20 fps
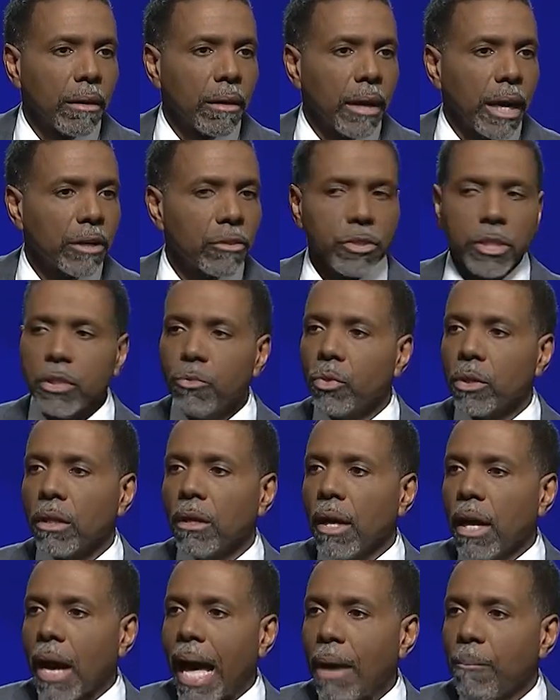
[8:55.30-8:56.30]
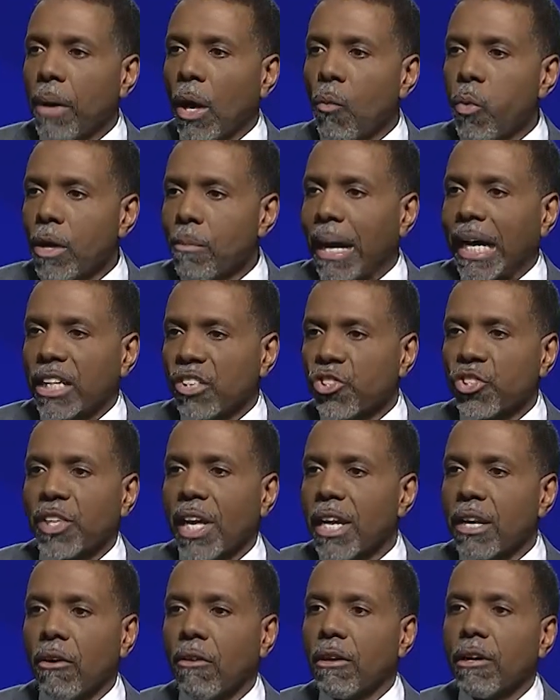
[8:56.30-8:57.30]
I don't see what, how am I, what am I going to
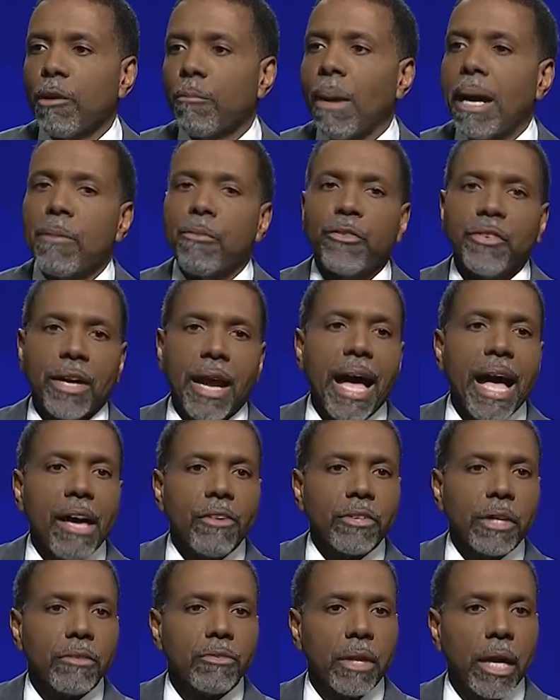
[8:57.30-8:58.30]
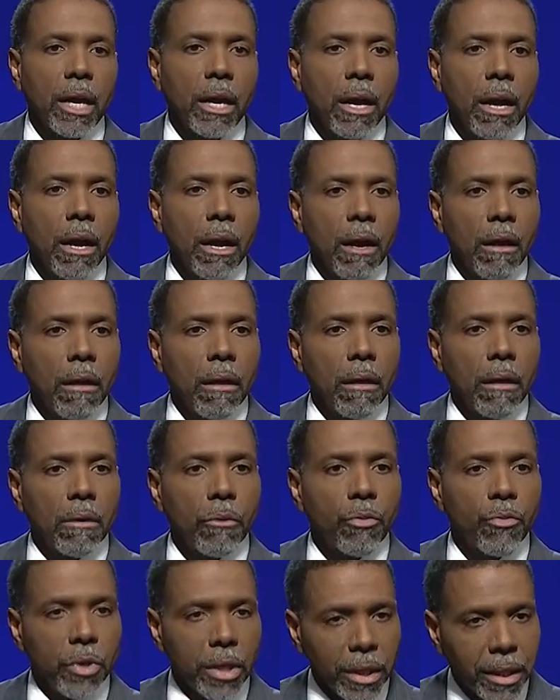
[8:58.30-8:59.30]
stand on in the Bible for the house? I was like,
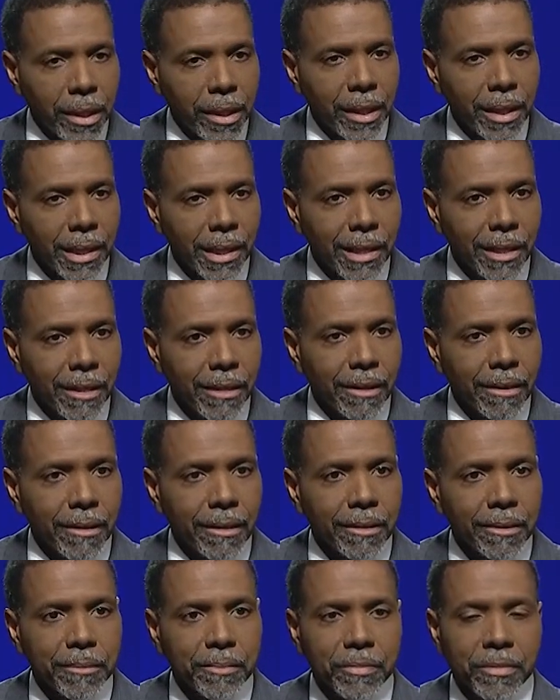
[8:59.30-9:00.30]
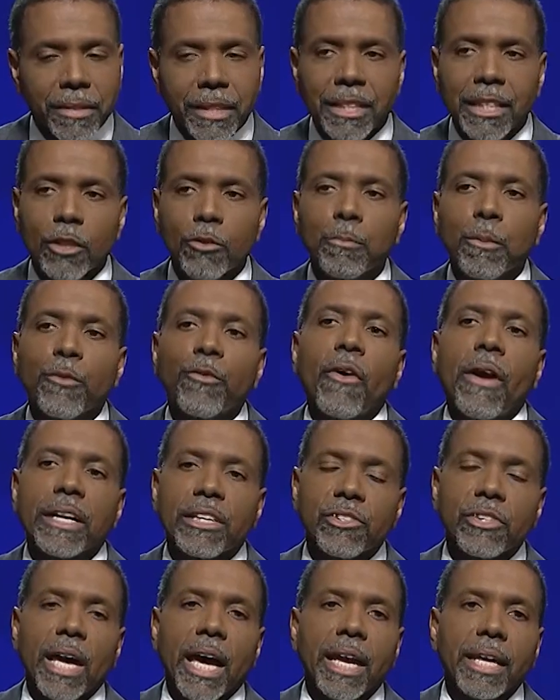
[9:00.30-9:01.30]
really? And that was before I
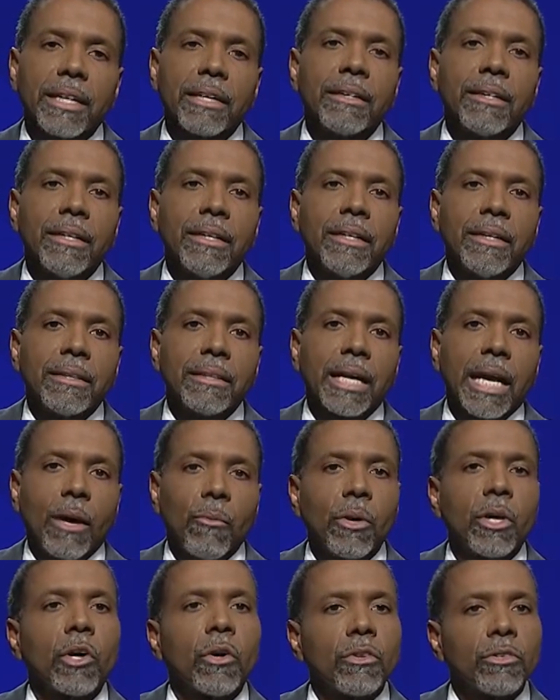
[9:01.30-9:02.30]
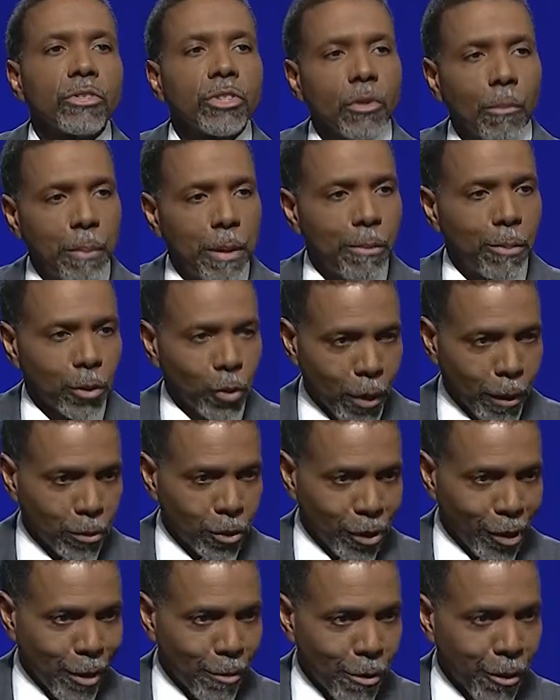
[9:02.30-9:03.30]
decided that I wasn't going to show people
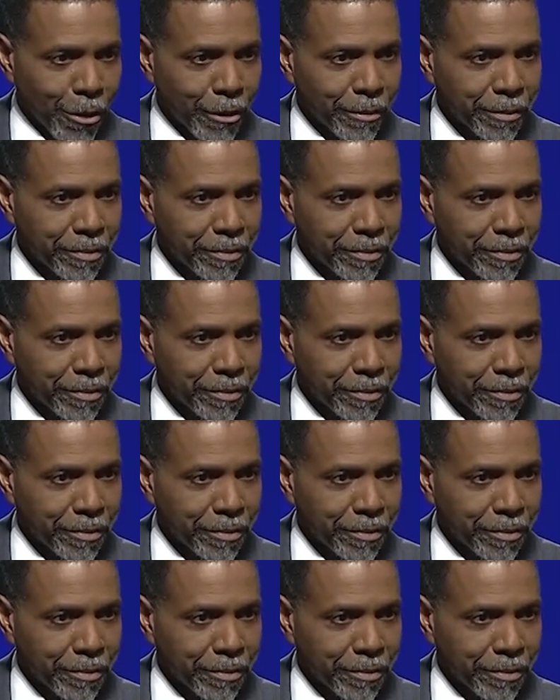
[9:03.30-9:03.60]
scripture no more.